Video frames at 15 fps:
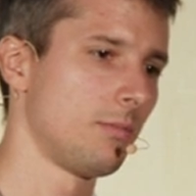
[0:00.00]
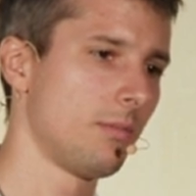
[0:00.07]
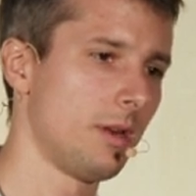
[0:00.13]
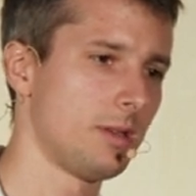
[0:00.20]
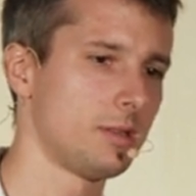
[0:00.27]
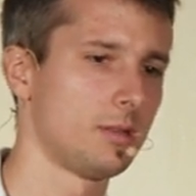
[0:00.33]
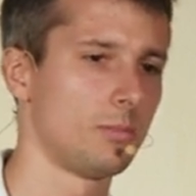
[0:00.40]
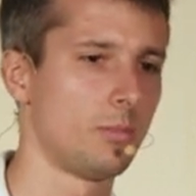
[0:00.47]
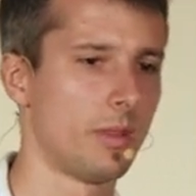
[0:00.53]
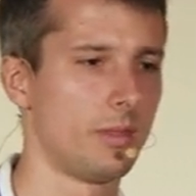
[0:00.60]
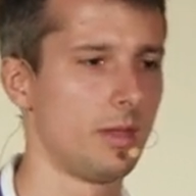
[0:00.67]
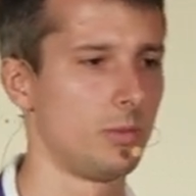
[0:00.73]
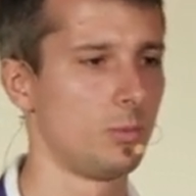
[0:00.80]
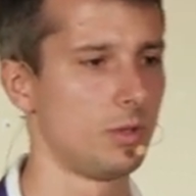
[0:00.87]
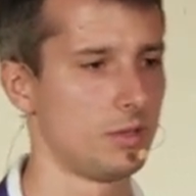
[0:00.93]
some rest, but
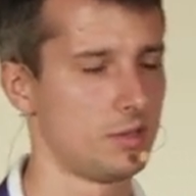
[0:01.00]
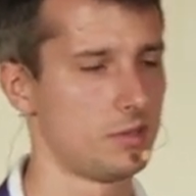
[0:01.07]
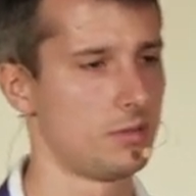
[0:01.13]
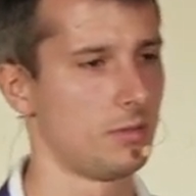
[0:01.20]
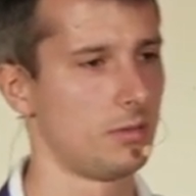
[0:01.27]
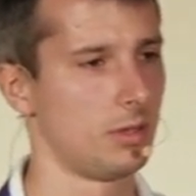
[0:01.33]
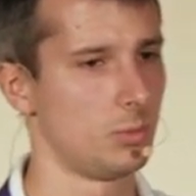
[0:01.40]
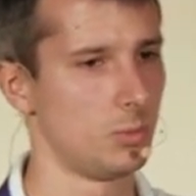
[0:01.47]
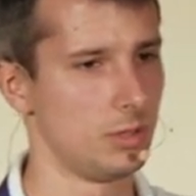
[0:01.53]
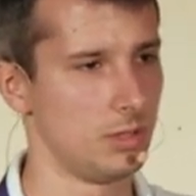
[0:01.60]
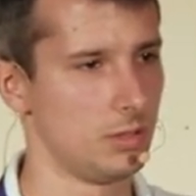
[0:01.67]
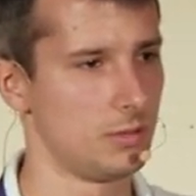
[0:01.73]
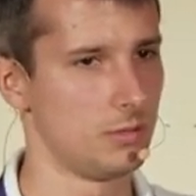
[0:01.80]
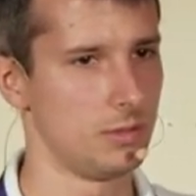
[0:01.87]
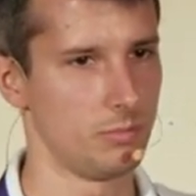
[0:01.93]
then we understood that we
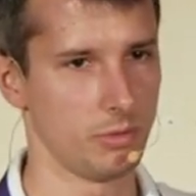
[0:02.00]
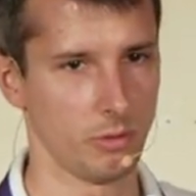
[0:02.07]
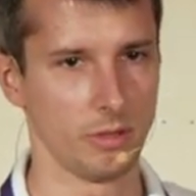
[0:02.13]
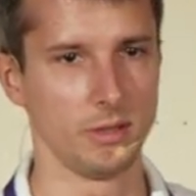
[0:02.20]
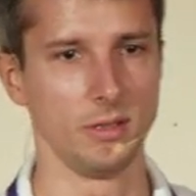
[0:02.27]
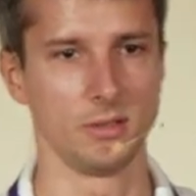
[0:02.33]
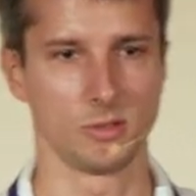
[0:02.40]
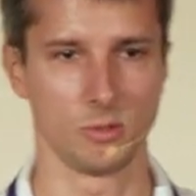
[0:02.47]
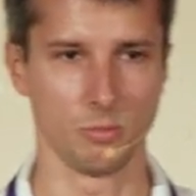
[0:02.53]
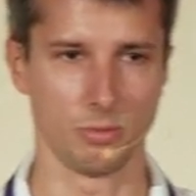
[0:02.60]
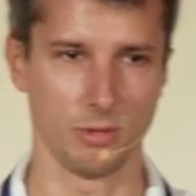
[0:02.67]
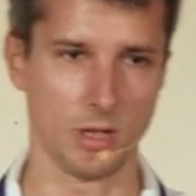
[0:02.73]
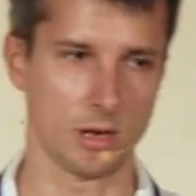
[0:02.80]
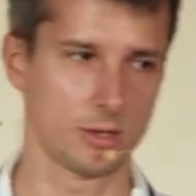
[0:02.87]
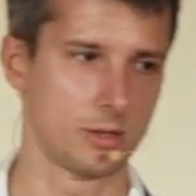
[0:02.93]
need to deploy this to
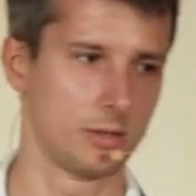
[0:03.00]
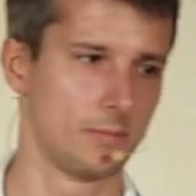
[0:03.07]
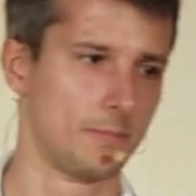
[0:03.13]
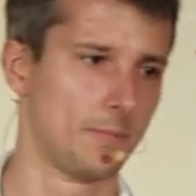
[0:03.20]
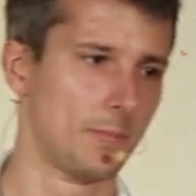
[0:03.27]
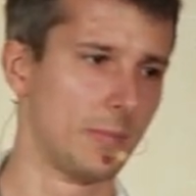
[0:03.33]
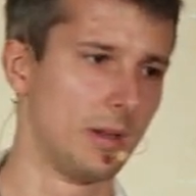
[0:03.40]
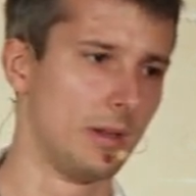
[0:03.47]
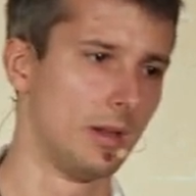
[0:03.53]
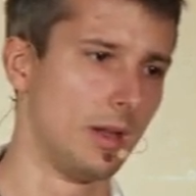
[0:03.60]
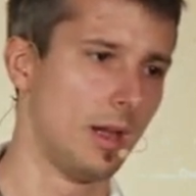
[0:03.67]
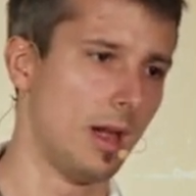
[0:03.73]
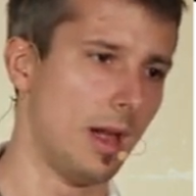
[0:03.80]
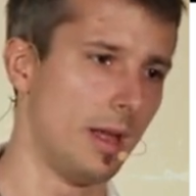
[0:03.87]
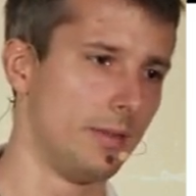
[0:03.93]
production.
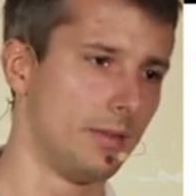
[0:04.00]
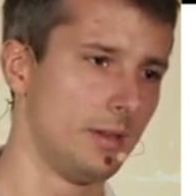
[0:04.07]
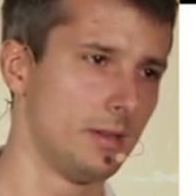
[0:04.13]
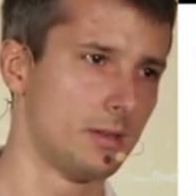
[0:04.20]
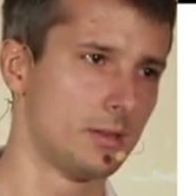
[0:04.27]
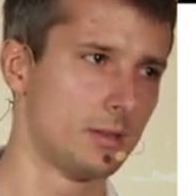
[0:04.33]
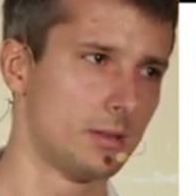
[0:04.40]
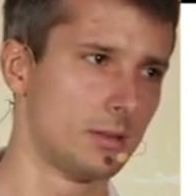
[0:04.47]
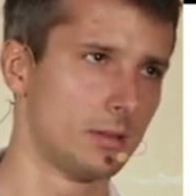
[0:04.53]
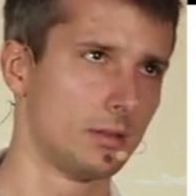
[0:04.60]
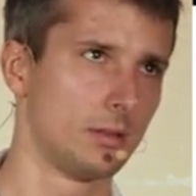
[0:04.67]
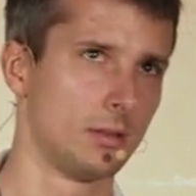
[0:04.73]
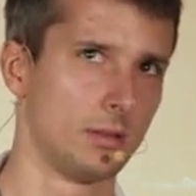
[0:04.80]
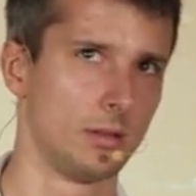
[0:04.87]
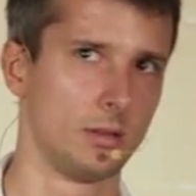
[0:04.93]
And this
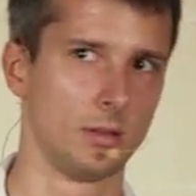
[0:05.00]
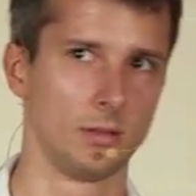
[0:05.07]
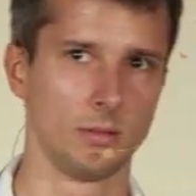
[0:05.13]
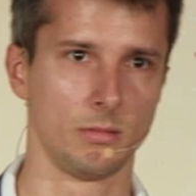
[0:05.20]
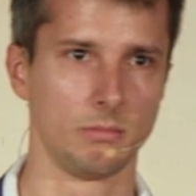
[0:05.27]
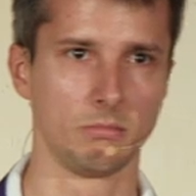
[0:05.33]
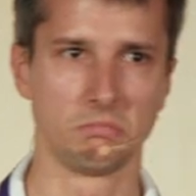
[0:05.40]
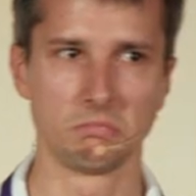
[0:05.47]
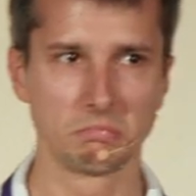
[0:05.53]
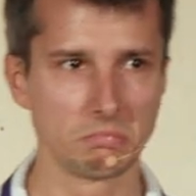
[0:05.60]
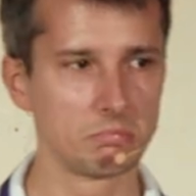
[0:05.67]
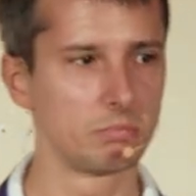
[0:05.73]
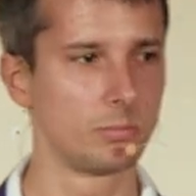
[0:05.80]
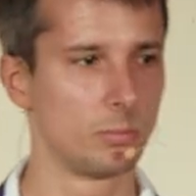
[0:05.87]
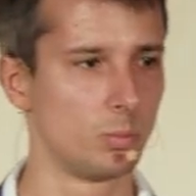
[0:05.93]
uh,
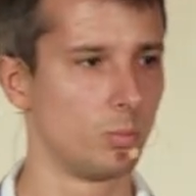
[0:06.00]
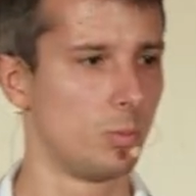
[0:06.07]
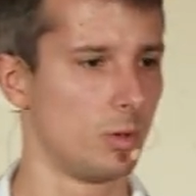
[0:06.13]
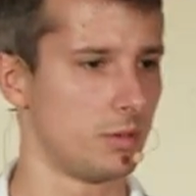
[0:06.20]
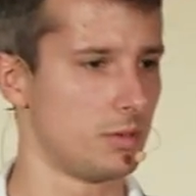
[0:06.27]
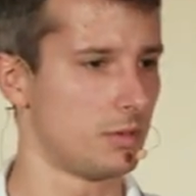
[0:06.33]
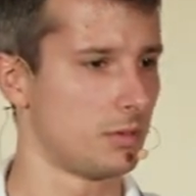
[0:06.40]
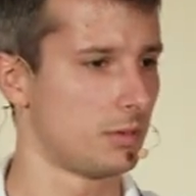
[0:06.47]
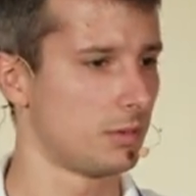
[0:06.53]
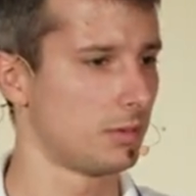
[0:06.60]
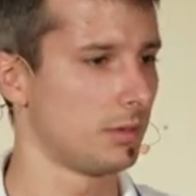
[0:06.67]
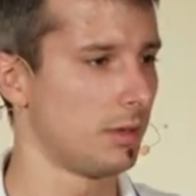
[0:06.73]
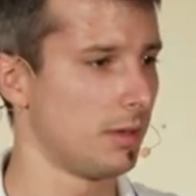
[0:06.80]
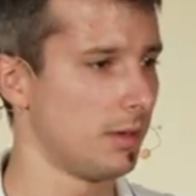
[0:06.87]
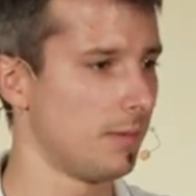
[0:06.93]

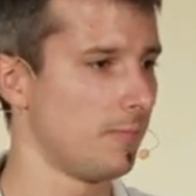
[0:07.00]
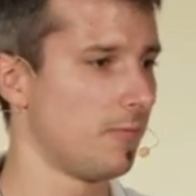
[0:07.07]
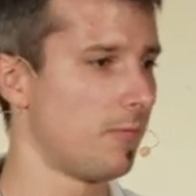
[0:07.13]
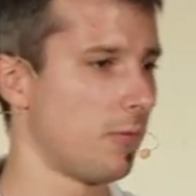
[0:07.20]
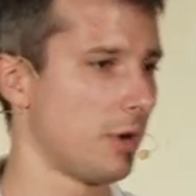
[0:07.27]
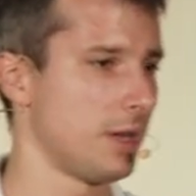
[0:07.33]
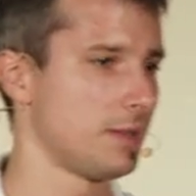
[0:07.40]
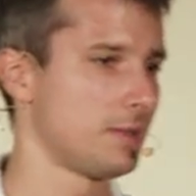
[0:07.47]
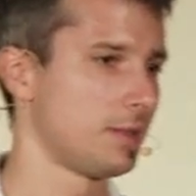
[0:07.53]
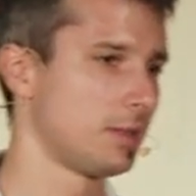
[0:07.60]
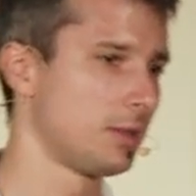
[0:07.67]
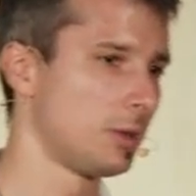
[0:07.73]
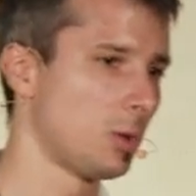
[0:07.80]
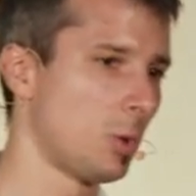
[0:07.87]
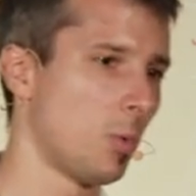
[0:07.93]
was, for us,
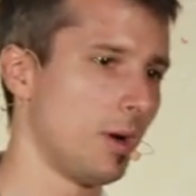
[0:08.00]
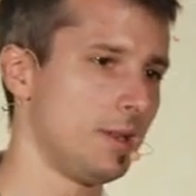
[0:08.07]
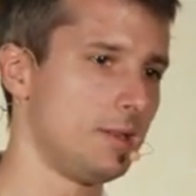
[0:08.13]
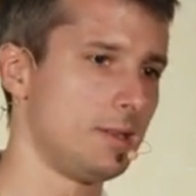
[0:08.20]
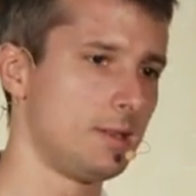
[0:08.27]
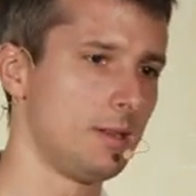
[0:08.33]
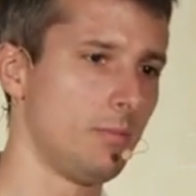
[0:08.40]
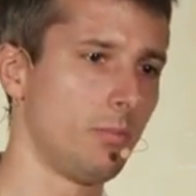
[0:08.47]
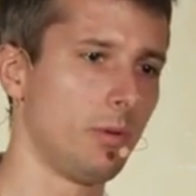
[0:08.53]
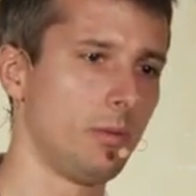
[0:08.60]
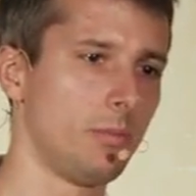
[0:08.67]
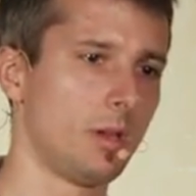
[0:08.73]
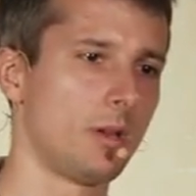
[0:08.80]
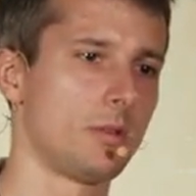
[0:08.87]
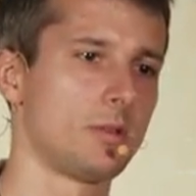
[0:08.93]
quite simple
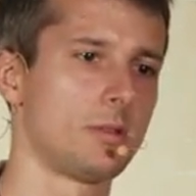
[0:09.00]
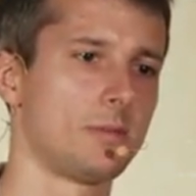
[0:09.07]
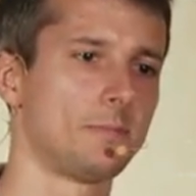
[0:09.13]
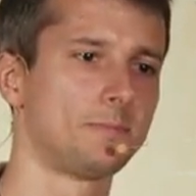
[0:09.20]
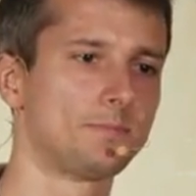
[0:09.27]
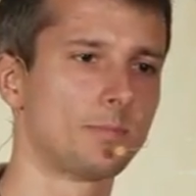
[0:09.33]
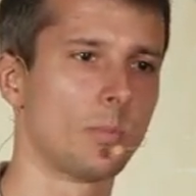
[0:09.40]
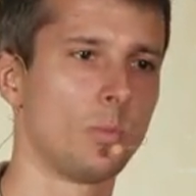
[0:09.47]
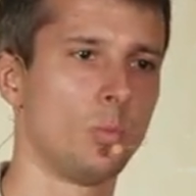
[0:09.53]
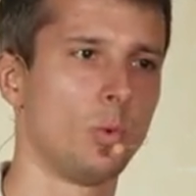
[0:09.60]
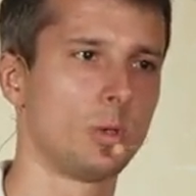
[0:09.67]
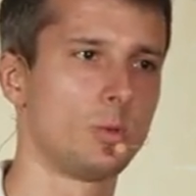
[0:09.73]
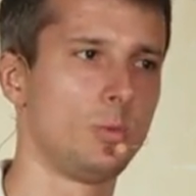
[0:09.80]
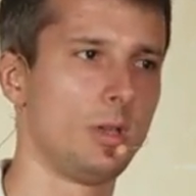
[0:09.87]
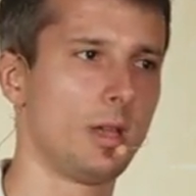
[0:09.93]
because
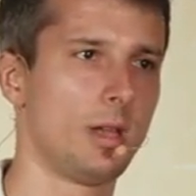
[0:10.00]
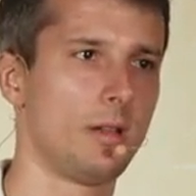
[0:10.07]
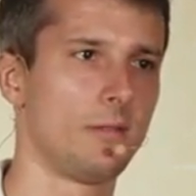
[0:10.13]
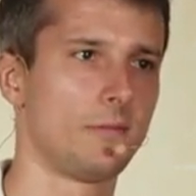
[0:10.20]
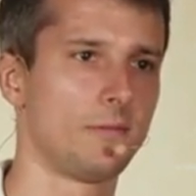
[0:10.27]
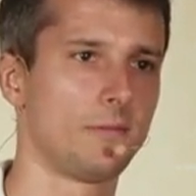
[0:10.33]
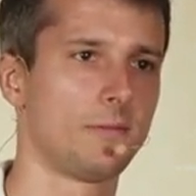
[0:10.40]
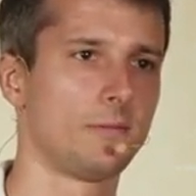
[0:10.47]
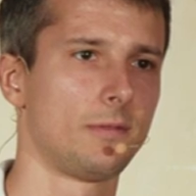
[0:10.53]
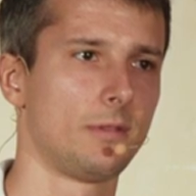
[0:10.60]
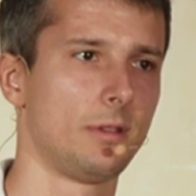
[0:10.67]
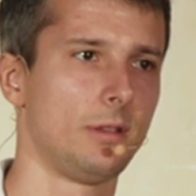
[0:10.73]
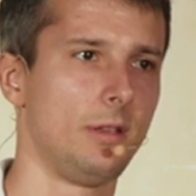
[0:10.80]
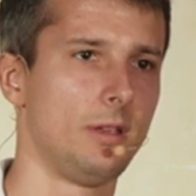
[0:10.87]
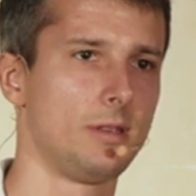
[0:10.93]
what we have
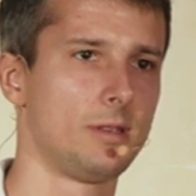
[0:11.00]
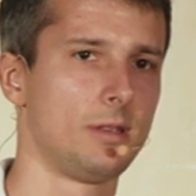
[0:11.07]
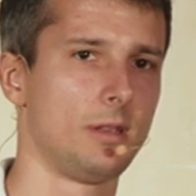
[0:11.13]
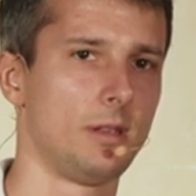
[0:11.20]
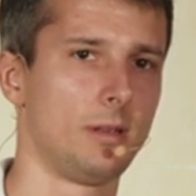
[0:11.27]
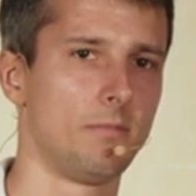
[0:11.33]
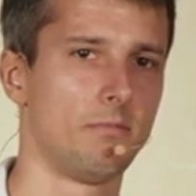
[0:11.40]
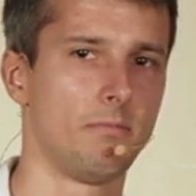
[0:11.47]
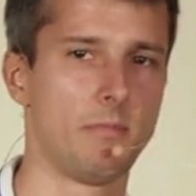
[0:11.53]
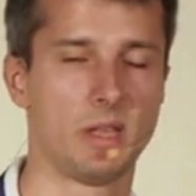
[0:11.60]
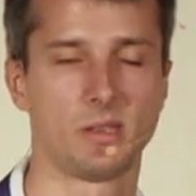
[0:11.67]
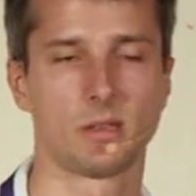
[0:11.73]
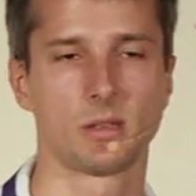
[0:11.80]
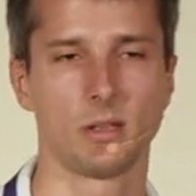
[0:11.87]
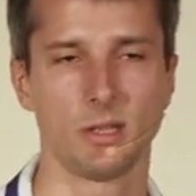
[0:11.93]
is the
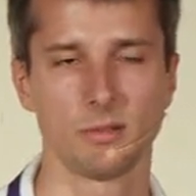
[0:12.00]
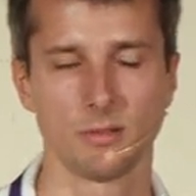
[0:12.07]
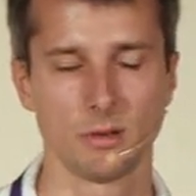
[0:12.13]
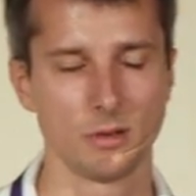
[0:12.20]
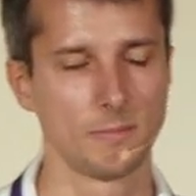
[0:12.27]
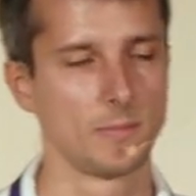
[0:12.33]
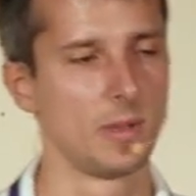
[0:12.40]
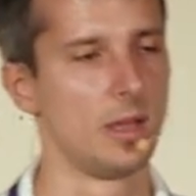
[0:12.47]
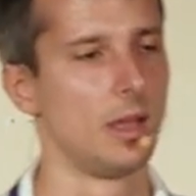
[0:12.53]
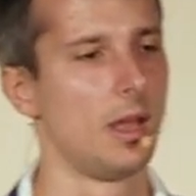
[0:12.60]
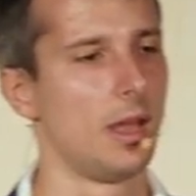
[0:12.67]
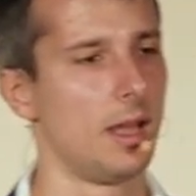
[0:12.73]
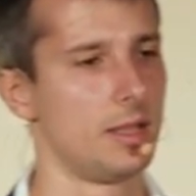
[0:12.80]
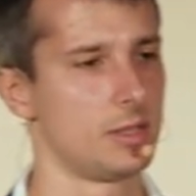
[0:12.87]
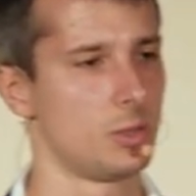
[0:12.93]
Mesos cluster.
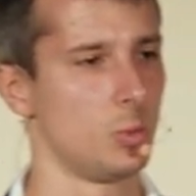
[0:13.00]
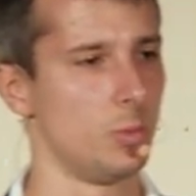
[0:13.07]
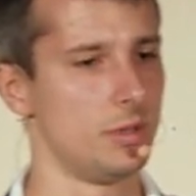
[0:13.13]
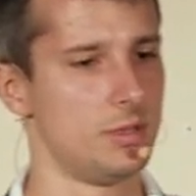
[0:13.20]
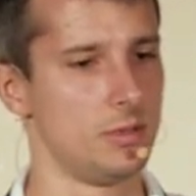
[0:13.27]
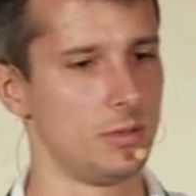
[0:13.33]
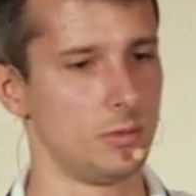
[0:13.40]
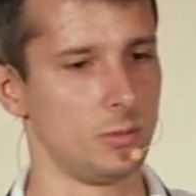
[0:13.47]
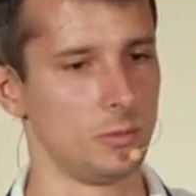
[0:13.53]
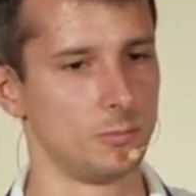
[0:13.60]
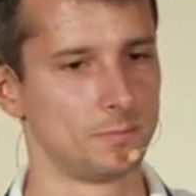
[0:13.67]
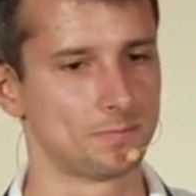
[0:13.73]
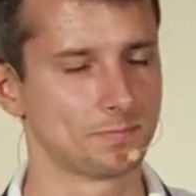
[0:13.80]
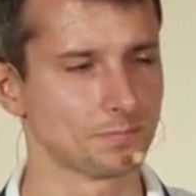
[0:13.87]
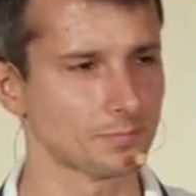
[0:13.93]
And so we
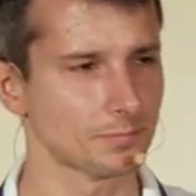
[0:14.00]
do